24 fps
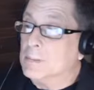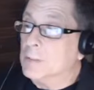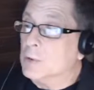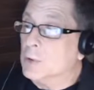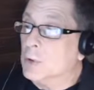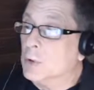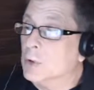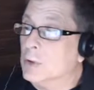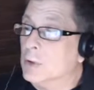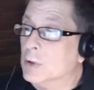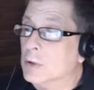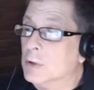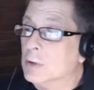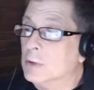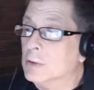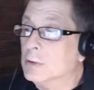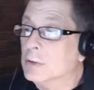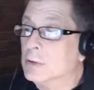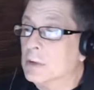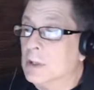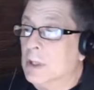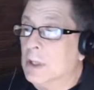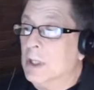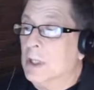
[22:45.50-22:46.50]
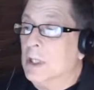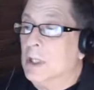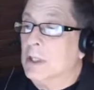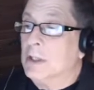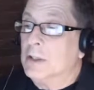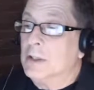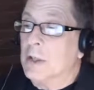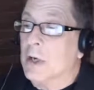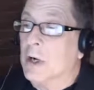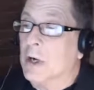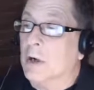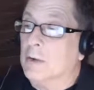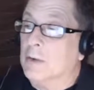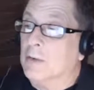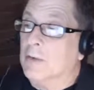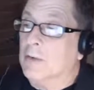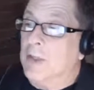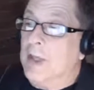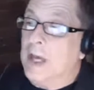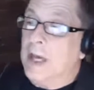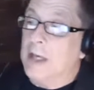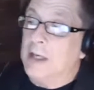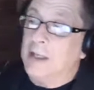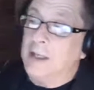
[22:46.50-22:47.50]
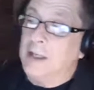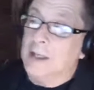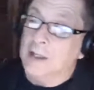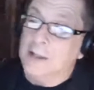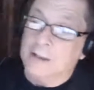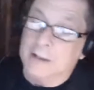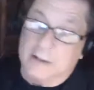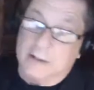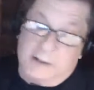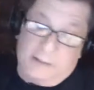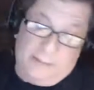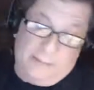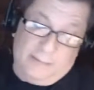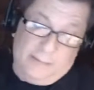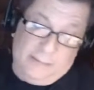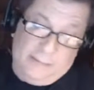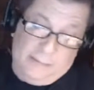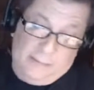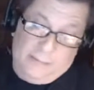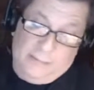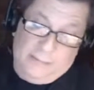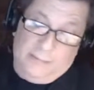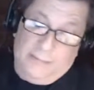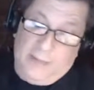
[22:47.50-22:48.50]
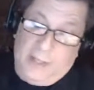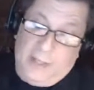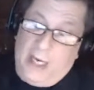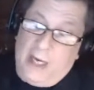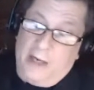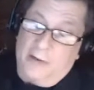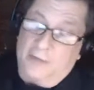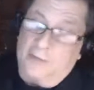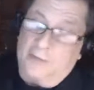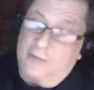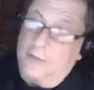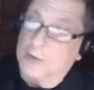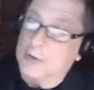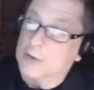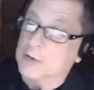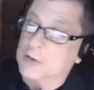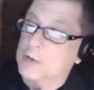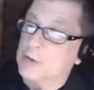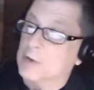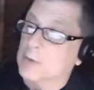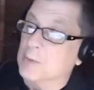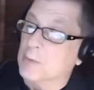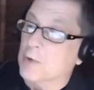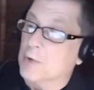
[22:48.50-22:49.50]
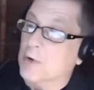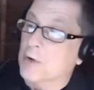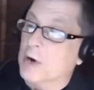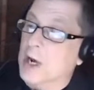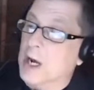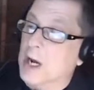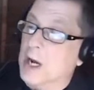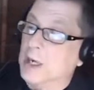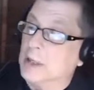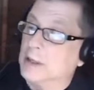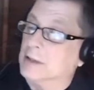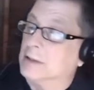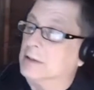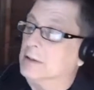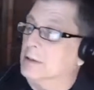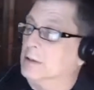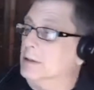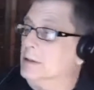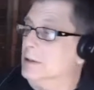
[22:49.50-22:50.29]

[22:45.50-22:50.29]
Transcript: Good news. So that is House version of the MORE Act,